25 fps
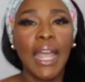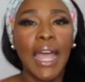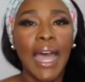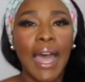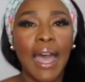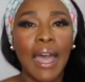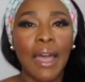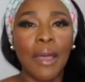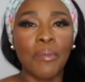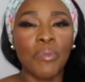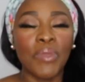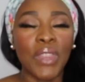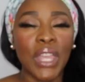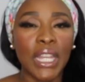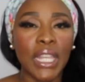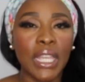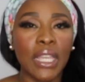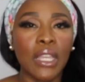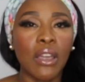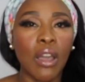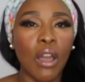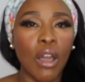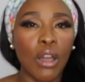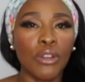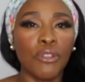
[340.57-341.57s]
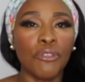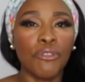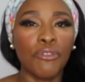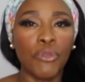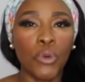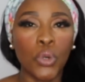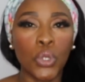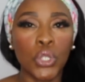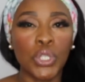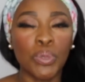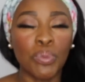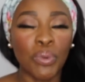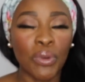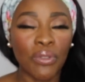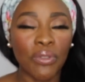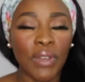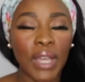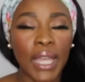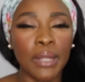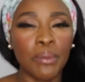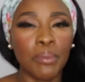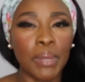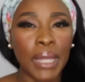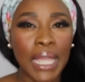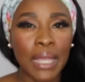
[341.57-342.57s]
that he can't afford to
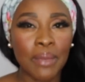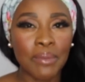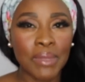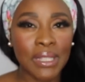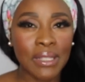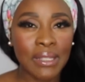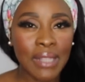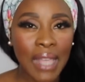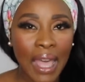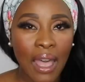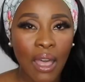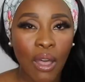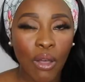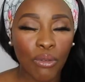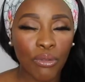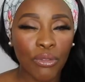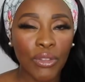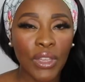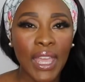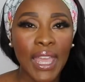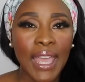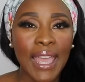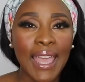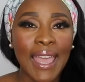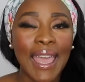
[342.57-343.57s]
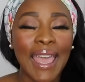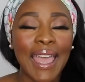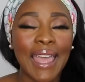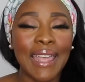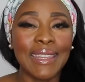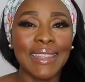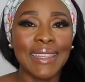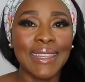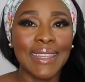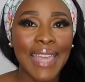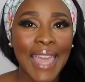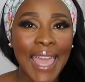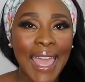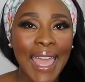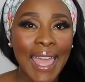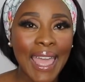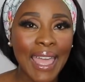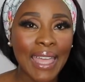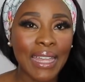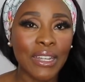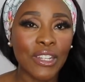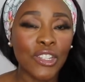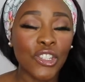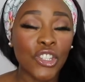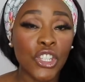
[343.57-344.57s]
provide by himself, and
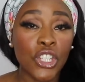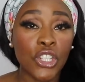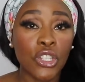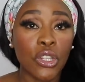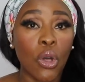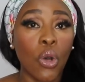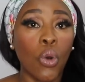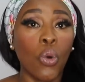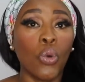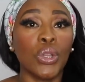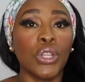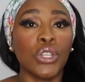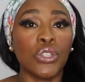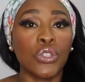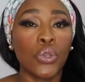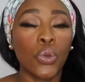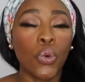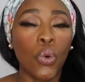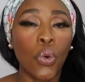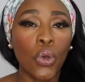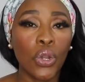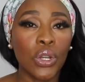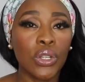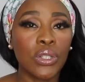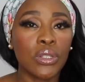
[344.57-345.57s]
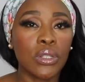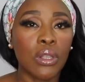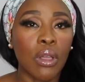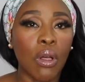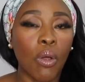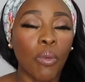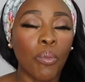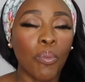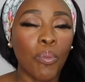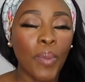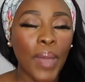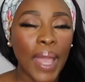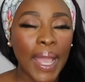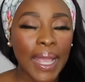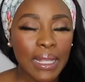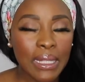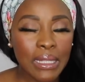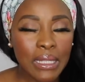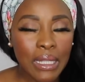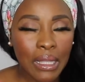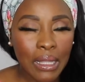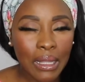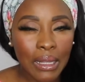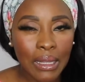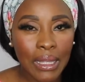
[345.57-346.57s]
then she's got all this cortisol,
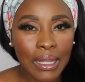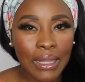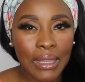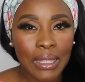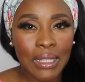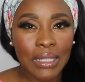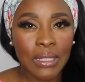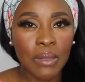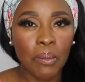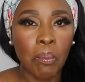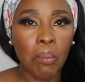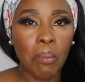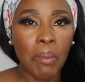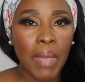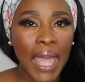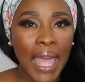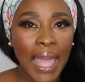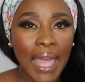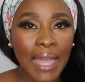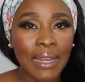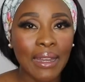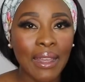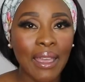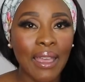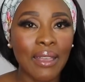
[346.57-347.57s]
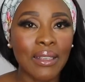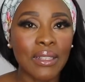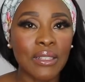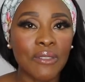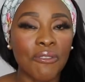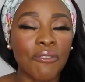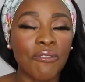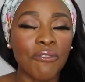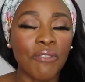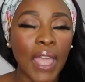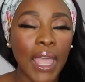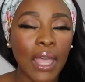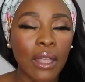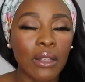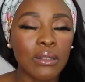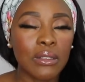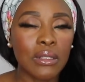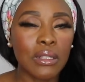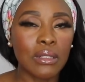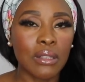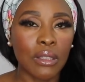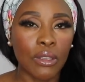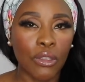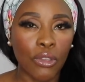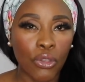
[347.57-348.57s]
basically this man has failed
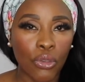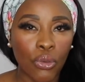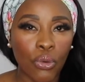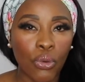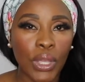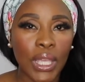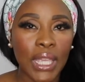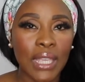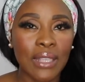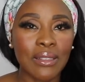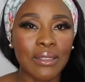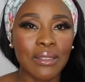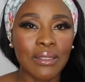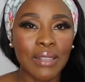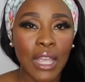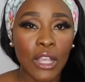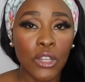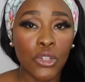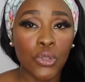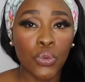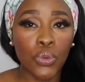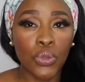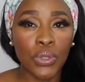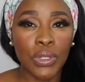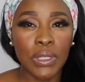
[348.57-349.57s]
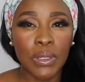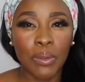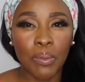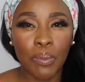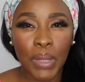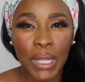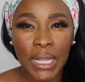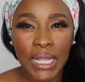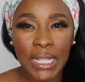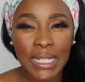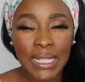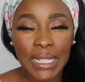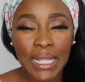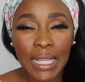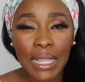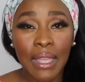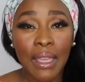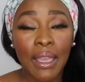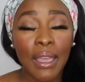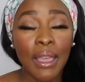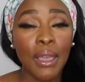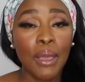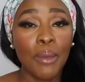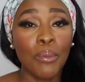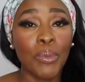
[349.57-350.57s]
to secure his sexual
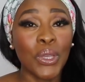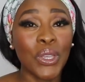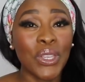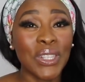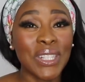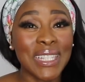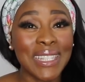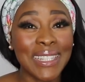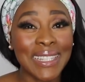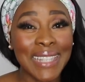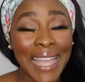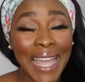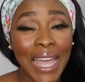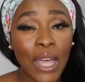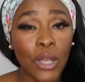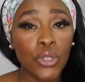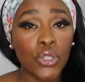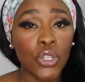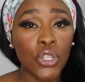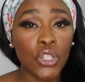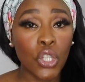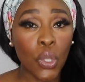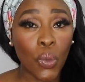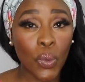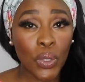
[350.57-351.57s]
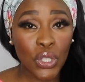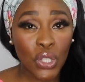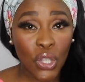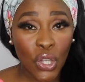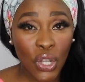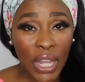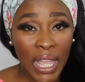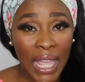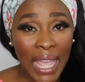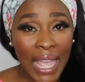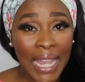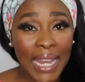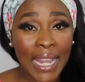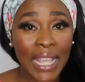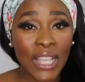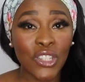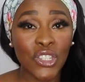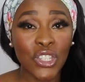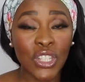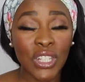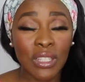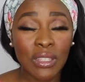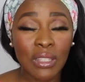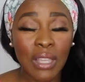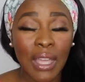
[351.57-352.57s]
stability because now she's always got a headache,
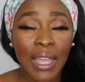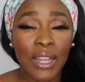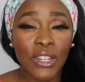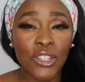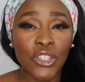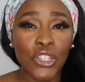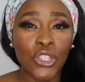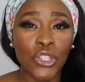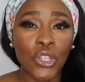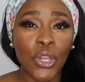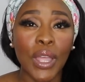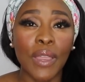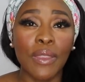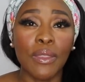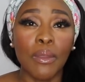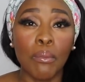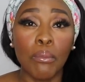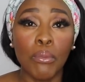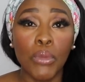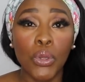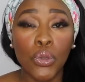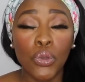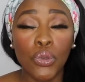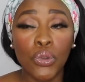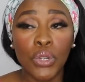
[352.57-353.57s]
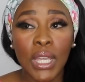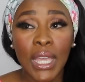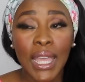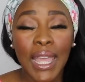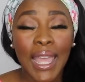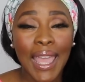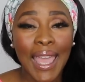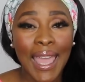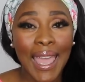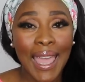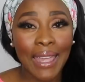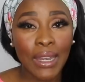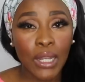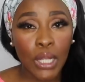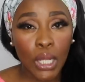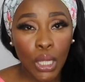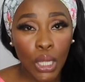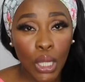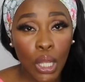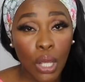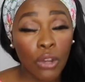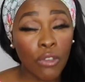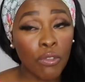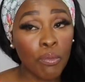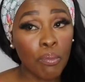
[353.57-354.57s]
she's tired, she's not in the mood, and
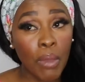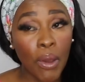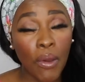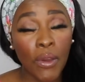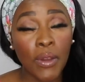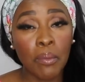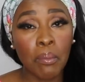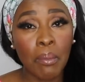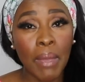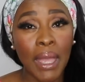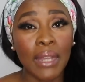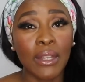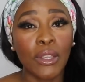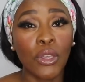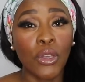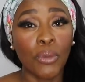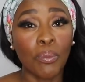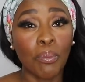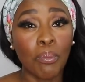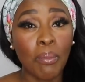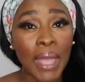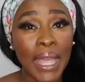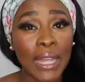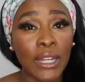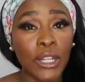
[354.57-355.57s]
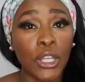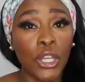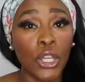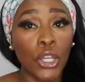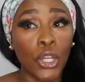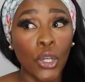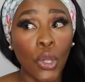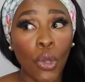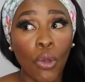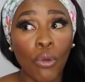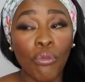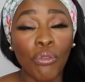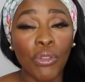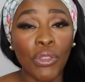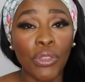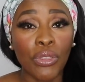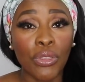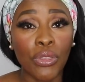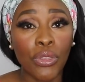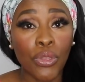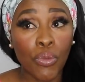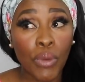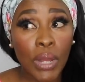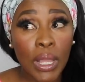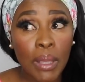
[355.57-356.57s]
a lot of married men can go for
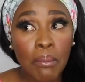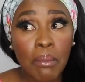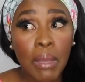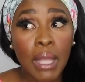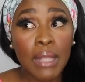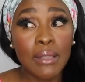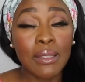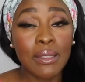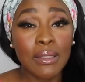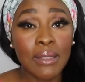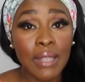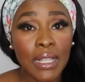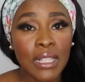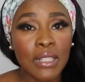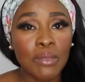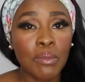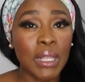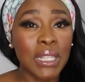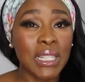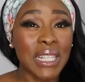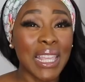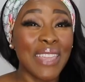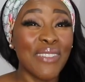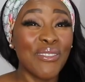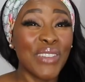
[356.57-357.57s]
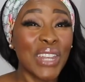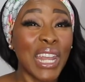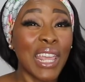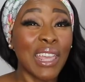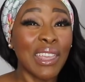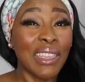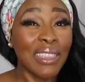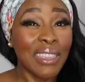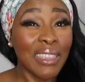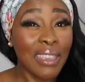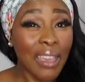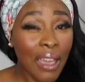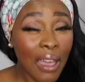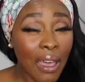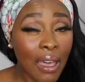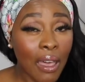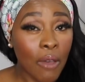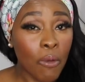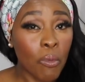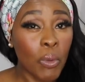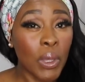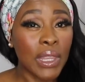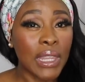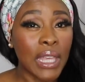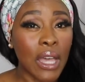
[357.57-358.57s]
3 months, 6 months, even a
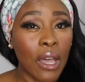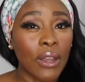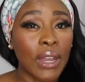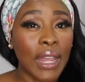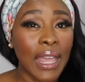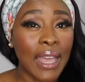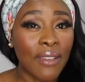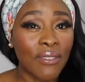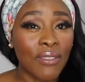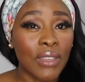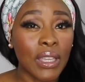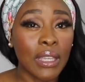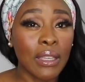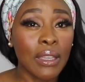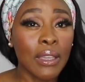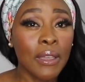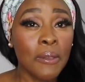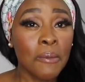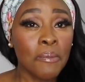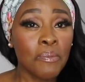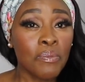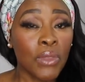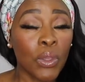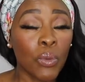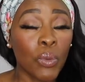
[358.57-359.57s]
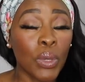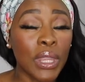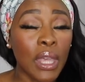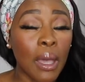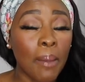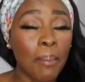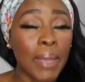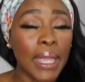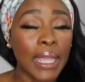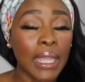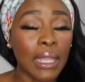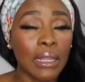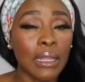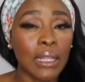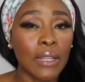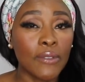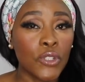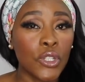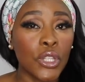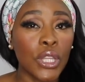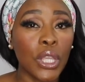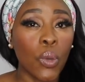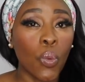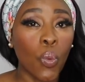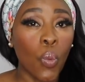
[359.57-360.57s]
year without making
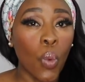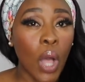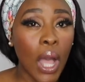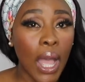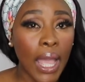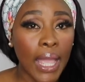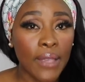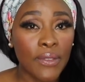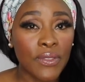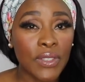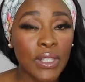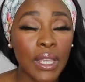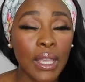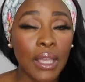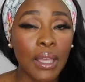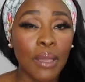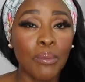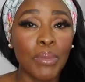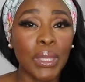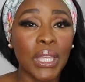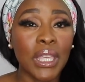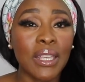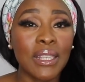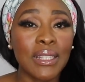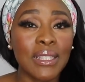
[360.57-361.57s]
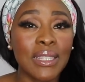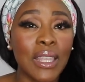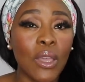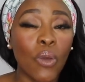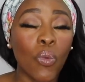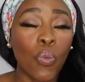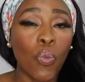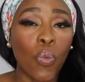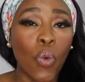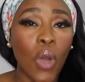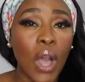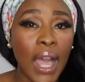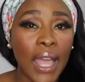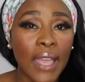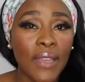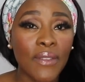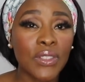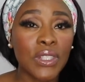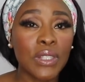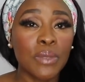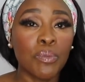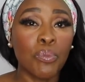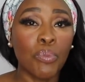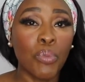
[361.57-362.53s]
love to their wives, because their wives'